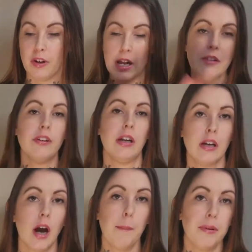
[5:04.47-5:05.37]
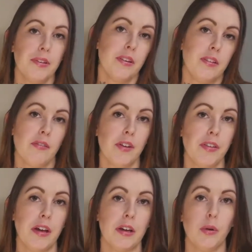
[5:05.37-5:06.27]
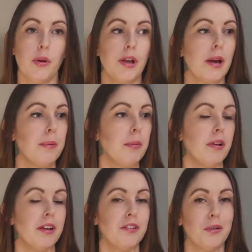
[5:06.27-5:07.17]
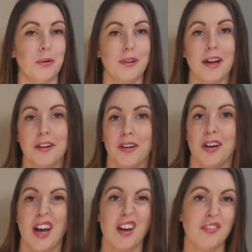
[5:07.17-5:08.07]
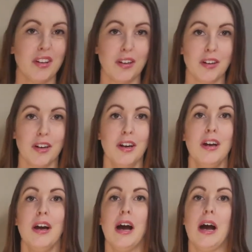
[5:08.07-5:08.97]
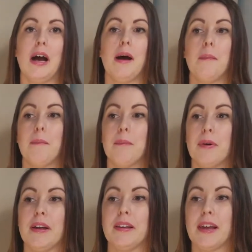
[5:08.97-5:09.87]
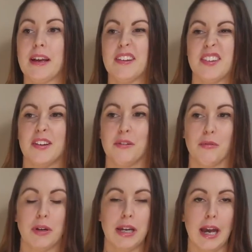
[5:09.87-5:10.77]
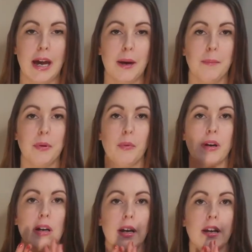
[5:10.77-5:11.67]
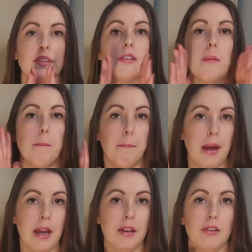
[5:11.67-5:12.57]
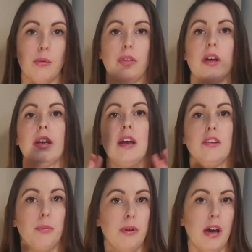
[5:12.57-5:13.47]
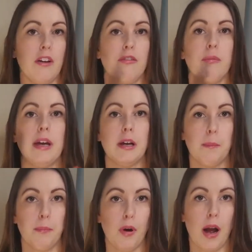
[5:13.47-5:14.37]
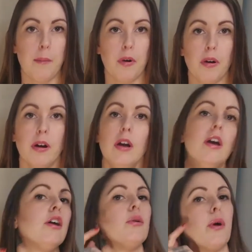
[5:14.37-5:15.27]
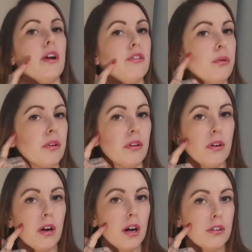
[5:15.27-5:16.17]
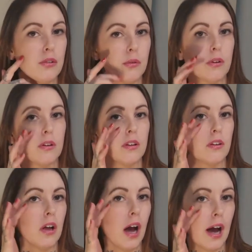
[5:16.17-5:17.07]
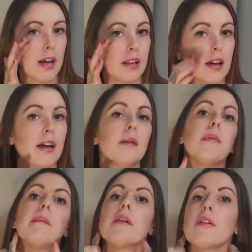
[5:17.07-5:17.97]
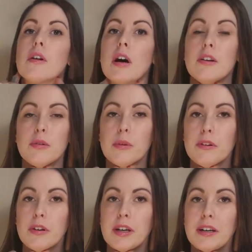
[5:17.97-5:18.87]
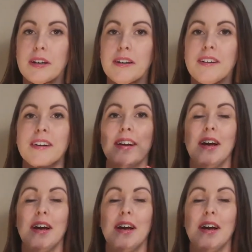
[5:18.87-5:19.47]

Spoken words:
of encompasses everything. I know a lot of people like to go lighter, heavier. But like I said, to recap, you want a nice base with like an SPF makeup primer. You want to do a little contour, a little highlight, maybe a little contour under here,